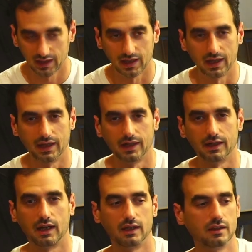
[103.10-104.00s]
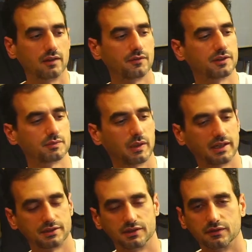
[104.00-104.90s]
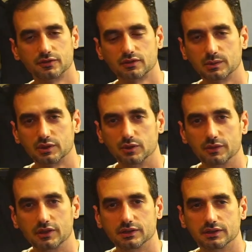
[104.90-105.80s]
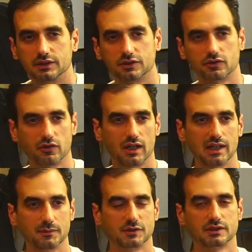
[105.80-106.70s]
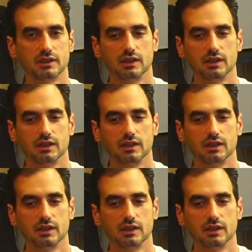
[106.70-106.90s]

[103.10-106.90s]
And I love this passage of scripture because it describes